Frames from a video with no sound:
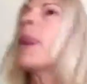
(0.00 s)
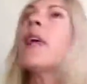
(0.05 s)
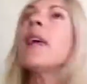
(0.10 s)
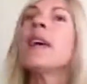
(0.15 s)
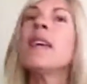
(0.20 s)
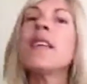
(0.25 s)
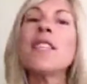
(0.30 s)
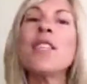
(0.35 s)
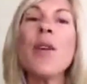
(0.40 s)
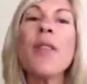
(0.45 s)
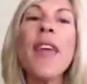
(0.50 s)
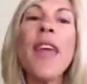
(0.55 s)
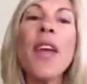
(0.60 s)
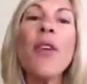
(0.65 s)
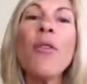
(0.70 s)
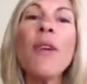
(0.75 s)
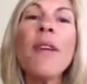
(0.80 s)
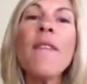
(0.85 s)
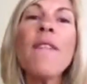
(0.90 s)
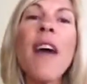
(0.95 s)
So
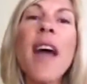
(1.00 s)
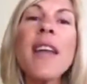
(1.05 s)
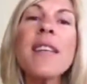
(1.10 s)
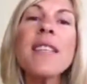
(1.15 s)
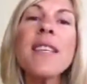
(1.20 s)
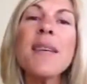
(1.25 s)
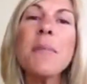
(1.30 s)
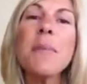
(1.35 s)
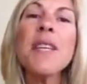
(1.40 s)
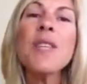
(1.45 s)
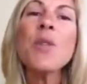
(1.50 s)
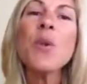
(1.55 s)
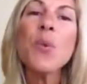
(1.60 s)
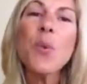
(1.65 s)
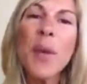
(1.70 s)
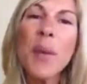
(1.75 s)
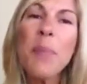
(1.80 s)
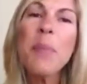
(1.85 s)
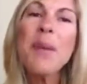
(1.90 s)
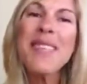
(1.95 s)
they're inviting me to
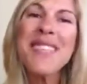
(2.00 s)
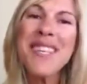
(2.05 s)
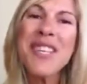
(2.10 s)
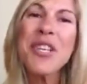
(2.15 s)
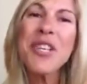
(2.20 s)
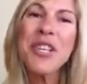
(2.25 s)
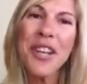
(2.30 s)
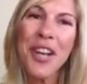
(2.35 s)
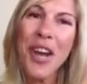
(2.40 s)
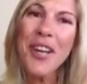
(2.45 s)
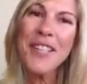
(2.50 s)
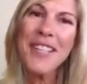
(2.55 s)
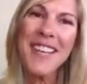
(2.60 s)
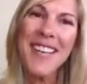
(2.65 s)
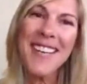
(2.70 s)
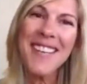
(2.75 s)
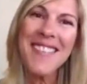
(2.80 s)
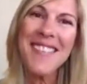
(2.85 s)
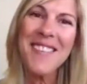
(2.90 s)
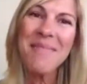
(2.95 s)
reposition
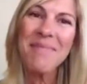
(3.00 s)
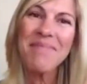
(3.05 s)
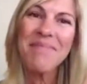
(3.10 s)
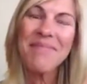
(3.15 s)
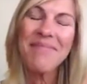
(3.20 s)
content.